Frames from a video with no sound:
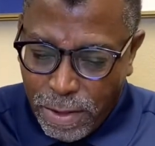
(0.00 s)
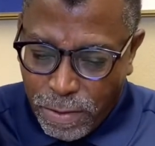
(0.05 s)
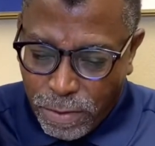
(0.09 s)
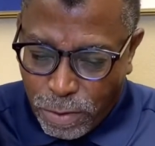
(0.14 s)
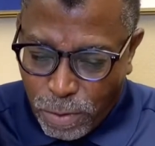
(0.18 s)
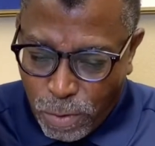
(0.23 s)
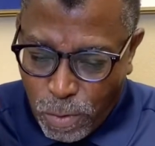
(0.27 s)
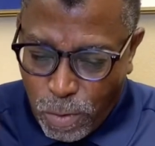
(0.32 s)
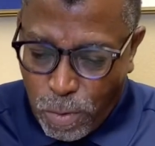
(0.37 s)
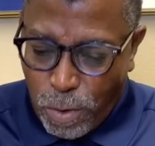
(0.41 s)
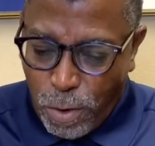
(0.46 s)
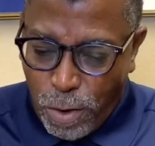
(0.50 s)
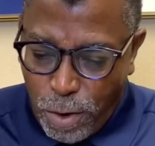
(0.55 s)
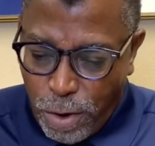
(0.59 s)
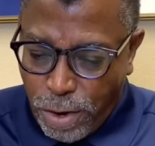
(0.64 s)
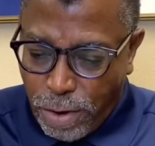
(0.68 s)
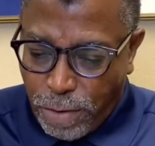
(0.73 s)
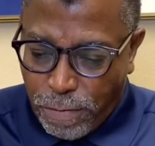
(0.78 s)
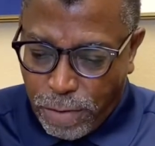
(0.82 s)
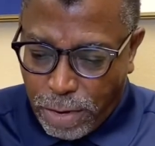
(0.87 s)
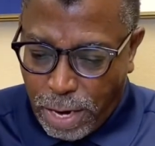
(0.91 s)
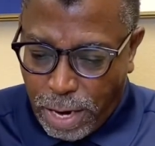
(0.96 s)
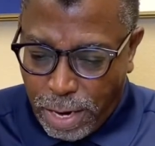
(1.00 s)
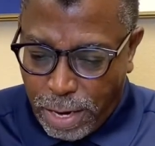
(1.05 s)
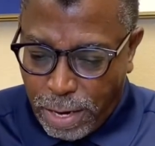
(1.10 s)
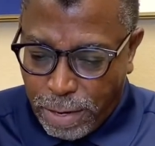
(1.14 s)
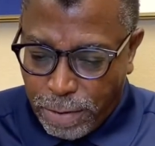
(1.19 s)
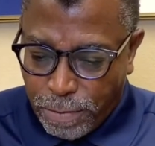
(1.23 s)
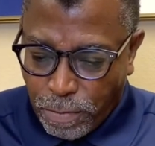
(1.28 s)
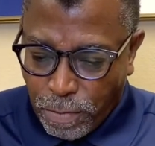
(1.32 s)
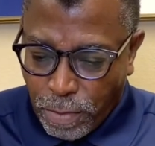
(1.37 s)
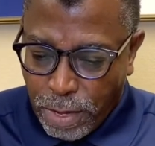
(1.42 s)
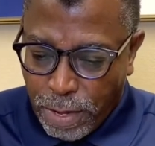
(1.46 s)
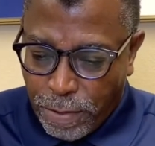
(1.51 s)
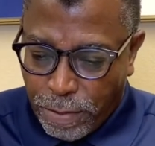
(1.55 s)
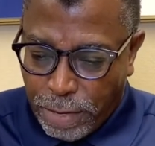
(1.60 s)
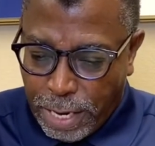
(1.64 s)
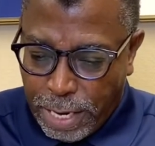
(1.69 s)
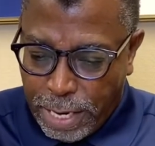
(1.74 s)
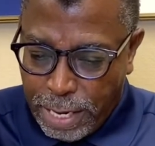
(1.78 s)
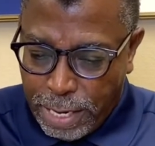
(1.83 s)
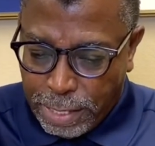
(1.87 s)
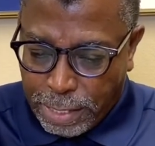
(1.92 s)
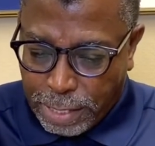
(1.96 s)
the word of God. that
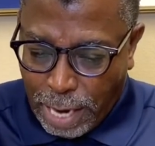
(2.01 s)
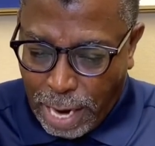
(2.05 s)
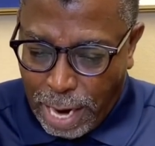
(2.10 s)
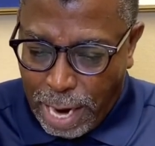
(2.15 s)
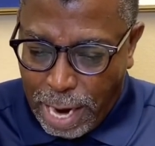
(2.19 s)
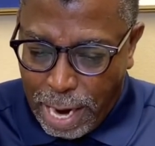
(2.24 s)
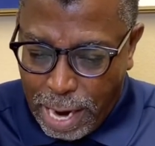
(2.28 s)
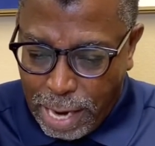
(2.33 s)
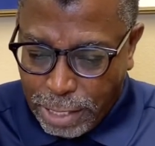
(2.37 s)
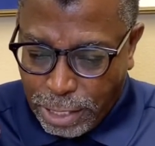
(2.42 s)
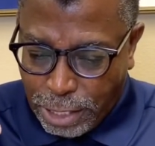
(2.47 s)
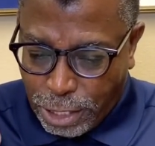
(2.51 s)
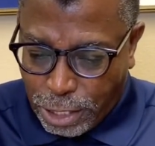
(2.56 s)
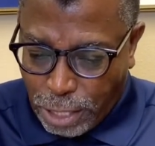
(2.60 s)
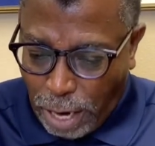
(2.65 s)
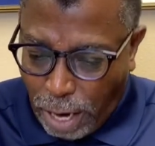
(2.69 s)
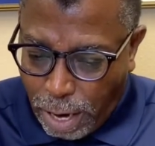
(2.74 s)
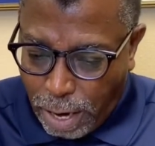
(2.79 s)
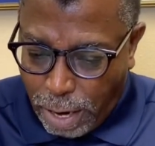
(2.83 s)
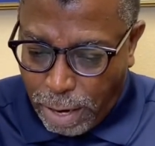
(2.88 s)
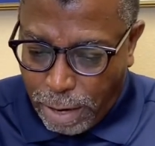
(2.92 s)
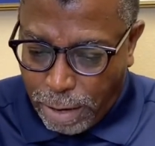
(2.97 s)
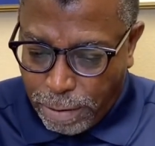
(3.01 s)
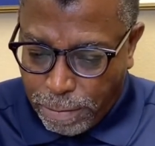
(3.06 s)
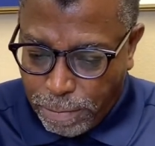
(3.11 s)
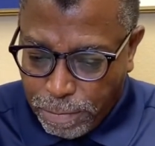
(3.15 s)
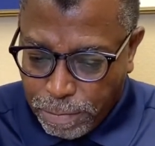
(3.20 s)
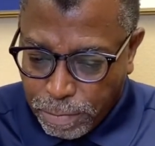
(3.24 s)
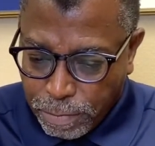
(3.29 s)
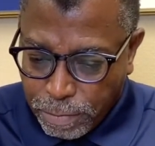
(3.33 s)
it is our job.